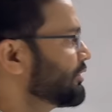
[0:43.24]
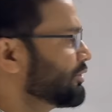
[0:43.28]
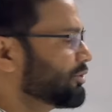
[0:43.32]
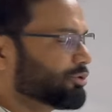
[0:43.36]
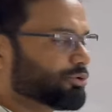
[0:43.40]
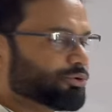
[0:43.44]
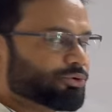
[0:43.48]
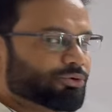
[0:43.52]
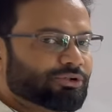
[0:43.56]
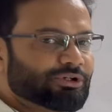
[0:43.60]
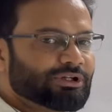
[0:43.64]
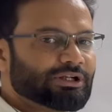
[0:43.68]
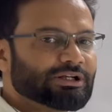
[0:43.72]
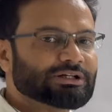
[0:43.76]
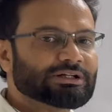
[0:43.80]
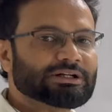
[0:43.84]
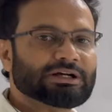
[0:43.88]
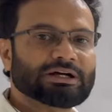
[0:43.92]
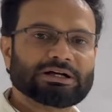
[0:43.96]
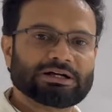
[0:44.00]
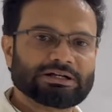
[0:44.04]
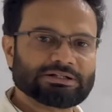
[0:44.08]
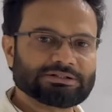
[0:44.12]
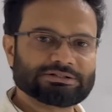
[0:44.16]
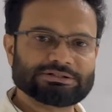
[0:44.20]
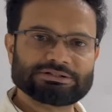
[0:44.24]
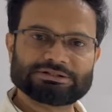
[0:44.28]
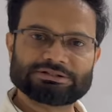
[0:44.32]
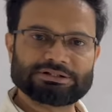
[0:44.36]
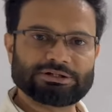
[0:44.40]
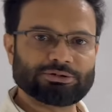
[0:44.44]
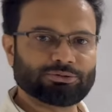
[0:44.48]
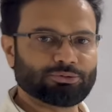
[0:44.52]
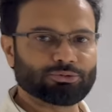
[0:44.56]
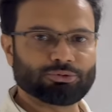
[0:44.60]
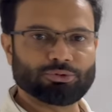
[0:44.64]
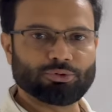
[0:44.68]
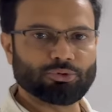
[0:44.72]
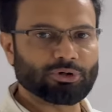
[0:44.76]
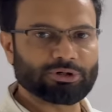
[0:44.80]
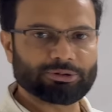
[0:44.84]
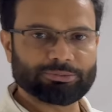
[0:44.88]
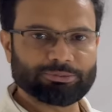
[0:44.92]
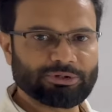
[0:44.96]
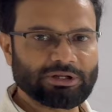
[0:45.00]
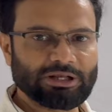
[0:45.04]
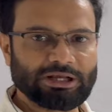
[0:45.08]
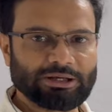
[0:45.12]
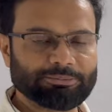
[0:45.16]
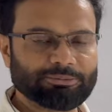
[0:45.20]
Your data consistent would not
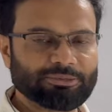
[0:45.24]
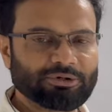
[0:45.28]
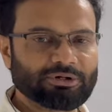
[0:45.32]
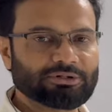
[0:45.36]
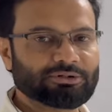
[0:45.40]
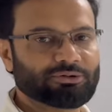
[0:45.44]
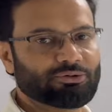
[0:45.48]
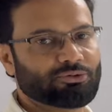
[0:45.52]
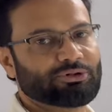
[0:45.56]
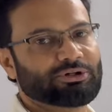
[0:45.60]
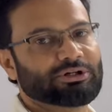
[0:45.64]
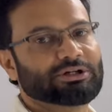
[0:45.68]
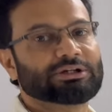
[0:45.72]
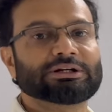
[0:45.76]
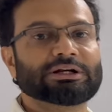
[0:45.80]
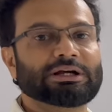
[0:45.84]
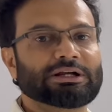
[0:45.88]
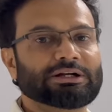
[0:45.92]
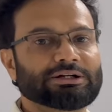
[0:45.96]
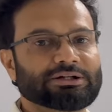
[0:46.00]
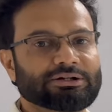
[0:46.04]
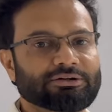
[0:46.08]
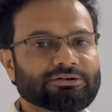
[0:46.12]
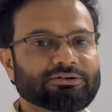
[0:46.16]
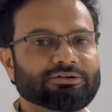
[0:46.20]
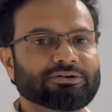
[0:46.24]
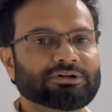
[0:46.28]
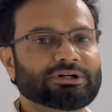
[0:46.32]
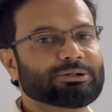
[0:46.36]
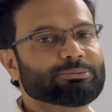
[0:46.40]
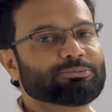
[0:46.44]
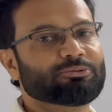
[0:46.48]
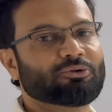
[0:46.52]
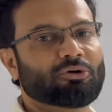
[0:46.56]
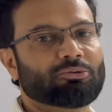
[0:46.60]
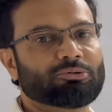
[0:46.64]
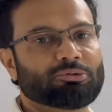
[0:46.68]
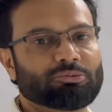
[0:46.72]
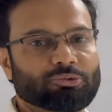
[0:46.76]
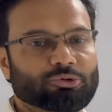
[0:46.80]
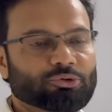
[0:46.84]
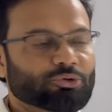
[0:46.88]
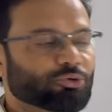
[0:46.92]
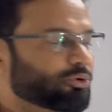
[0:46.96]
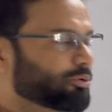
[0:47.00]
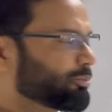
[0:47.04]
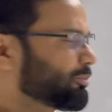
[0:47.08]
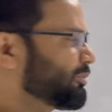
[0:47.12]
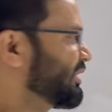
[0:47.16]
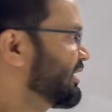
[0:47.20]
be happen. Your data integrity problem will
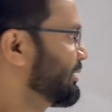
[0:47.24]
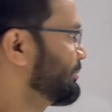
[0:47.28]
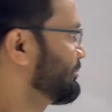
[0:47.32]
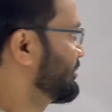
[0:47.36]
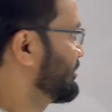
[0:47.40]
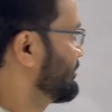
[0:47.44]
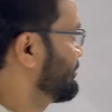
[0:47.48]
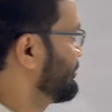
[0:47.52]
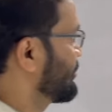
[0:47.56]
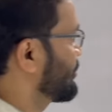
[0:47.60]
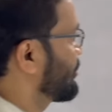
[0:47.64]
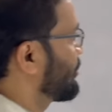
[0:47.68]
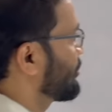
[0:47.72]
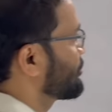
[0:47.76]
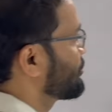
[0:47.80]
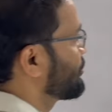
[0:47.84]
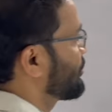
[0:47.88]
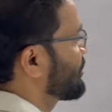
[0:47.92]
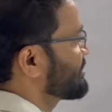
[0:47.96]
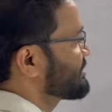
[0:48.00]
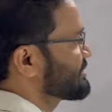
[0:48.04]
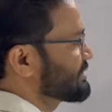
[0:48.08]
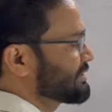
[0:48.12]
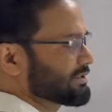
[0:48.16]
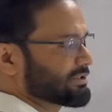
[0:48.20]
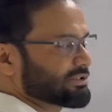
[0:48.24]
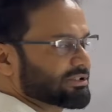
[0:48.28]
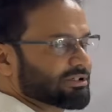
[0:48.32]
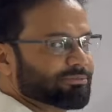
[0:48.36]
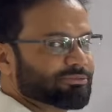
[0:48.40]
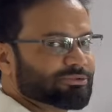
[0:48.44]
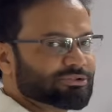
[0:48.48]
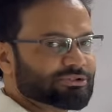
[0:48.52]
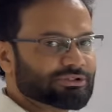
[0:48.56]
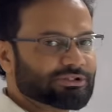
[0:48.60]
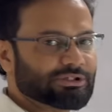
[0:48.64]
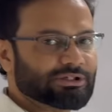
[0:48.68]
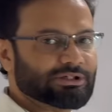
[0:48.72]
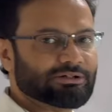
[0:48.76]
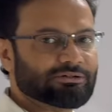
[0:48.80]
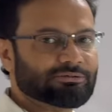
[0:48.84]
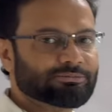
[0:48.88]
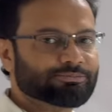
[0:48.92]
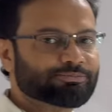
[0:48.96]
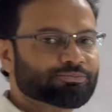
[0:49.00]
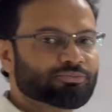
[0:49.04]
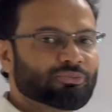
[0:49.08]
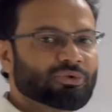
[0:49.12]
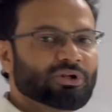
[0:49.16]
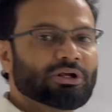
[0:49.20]
not be happen because one system is there.
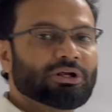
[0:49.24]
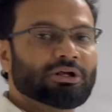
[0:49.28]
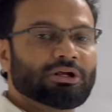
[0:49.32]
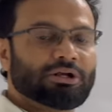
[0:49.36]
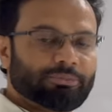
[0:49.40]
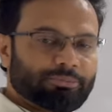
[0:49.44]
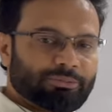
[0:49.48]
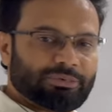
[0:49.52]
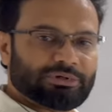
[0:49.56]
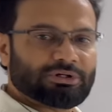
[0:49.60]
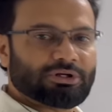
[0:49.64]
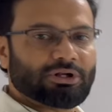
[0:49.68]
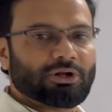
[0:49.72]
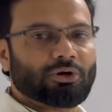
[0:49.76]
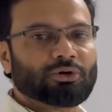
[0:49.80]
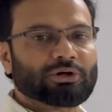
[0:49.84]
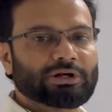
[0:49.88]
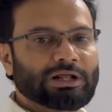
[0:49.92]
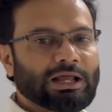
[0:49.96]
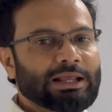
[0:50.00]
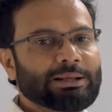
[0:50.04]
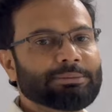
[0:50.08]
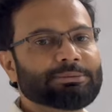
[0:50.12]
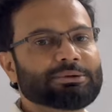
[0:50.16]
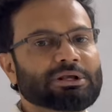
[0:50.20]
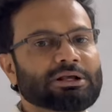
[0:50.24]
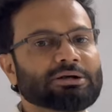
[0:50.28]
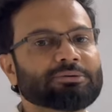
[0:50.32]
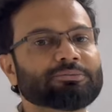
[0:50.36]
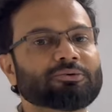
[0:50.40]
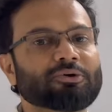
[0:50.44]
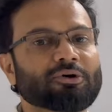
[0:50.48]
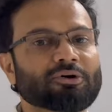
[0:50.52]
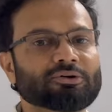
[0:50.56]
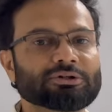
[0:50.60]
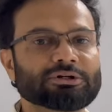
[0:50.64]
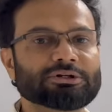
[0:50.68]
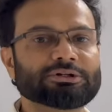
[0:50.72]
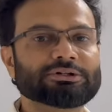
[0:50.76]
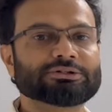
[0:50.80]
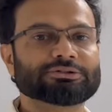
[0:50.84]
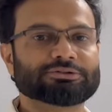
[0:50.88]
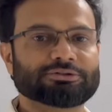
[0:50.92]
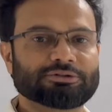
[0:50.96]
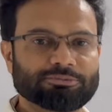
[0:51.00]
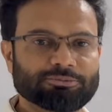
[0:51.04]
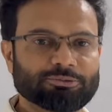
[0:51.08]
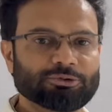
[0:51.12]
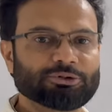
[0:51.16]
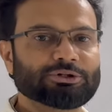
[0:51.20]
But now time came for the
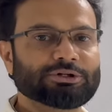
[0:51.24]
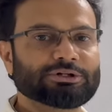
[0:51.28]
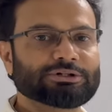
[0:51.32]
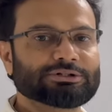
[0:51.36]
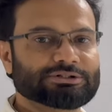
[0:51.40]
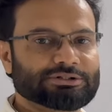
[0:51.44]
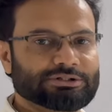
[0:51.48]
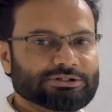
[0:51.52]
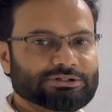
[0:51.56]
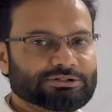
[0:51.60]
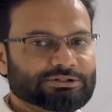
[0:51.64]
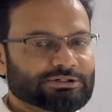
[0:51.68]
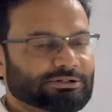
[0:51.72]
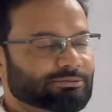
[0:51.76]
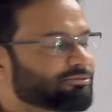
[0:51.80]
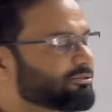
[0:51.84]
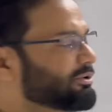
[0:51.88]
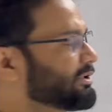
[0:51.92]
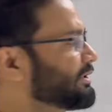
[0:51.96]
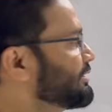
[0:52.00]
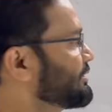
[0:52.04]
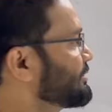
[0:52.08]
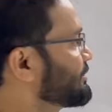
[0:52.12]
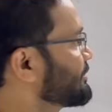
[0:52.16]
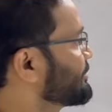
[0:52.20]
distributed system, right?